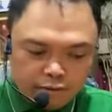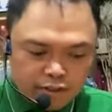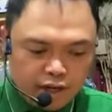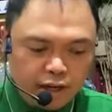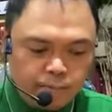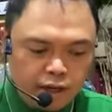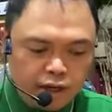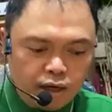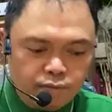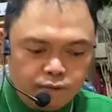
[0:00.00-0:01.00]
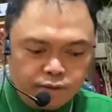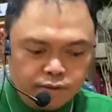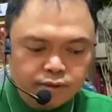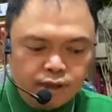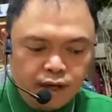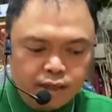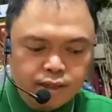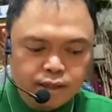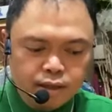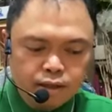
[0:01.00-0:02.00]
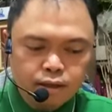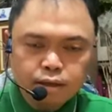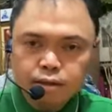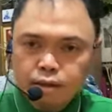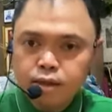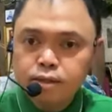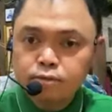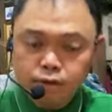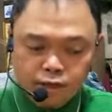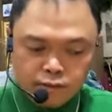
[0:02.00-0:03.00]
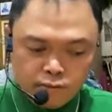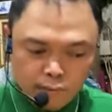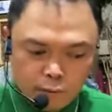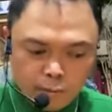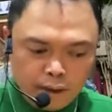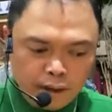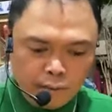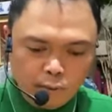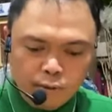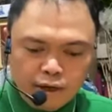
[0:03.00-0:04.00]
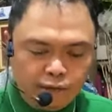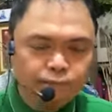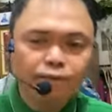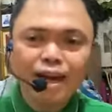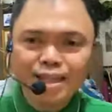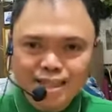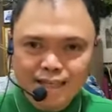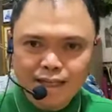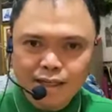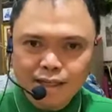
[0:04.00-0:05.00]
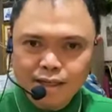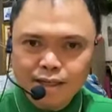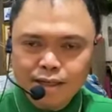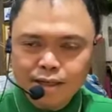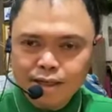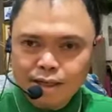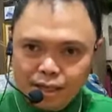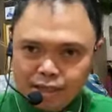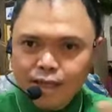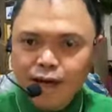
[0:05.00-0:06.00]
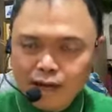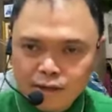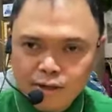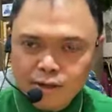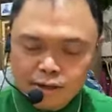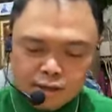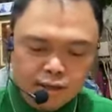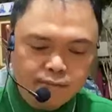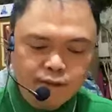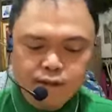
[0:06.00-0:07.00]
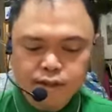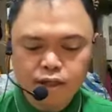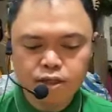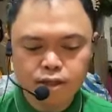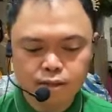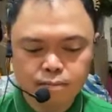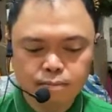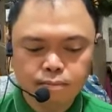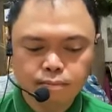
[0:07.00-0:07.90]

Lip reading: of shaping every society, thus transforming or affecting the entire civilization.